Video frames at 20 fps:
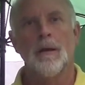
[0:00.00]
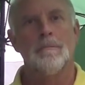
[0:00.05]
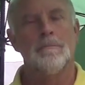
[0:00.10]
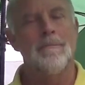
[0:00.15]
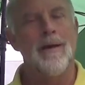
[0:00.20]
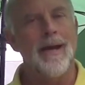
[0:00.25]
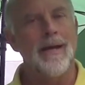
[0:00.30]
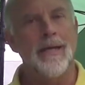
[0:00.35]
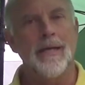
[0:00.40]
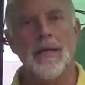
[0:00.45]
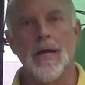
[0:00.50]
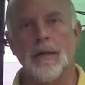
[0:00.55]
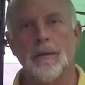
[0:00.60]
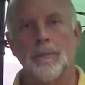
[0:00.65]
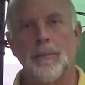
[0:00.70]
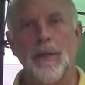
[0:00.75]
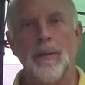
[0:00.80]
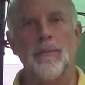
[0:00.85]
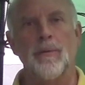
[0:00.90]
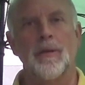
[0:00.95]
Many young
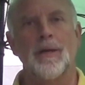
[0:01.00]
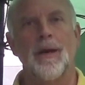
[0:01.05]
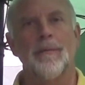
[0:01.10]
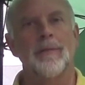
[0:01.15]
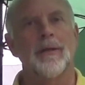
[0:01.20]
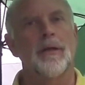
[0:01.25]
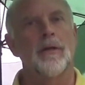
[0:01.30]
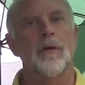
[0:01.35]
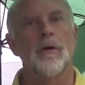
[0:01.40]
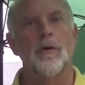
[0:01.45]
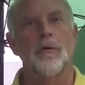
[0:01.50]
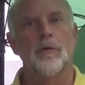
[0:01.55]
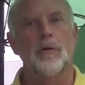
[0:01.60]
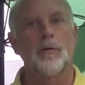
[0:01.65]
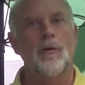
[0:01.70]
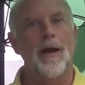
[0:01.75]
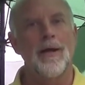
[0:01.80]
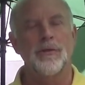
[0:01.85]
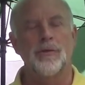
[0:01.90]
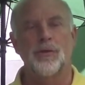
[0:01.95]
people coming to know
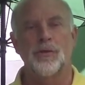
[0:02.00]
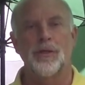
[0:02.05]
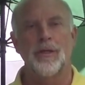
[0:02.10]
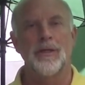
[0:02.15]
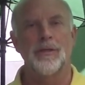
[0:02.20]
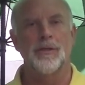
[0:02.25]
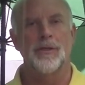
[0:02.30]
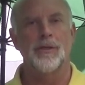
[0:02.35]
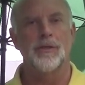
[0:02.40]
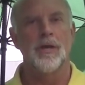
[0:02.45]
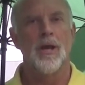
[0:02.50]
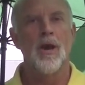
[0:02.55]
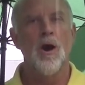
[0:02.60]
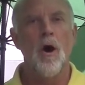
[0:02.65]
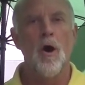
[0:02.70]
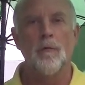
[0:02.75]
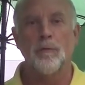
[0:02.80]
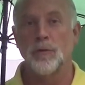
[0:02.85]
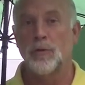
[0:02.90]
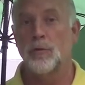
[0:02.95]
Christ Jesus.
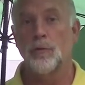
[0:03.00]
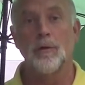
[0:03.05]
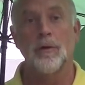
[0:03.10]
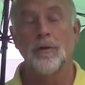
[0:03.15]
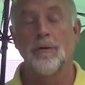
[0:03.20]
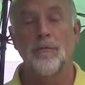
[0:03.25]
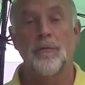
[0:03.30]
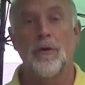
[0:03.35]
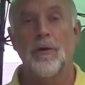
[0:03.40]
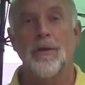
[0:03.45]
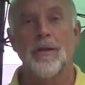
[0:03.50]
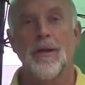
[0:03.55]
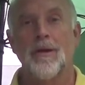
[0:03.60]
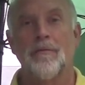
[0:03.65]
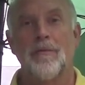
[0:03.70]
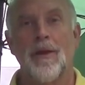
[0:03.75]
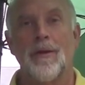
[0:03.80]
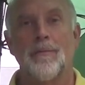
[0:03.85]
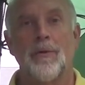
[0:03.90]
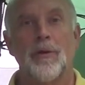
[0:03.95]
Over 230
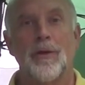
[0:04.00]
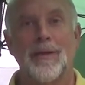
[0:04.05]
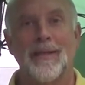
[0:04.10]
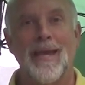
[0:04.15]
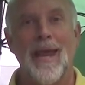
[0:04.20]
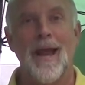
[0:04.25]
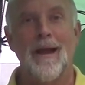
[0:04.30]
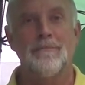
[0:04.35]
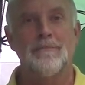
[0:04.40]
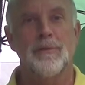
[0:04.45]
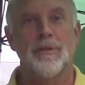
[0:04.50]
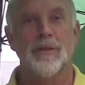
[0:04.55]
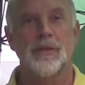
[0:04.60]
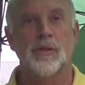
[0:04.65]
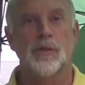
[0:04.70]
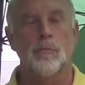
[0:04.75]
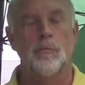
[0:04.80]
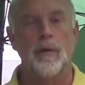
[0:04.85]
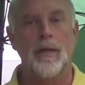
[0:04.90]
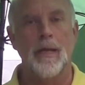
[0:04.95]
of them are at camp
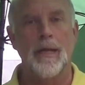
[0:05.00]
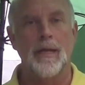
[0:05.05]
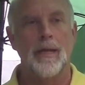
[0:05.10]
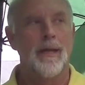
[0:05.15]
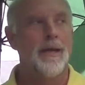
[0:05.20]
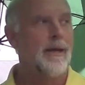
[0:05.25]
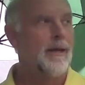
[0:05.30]
this week.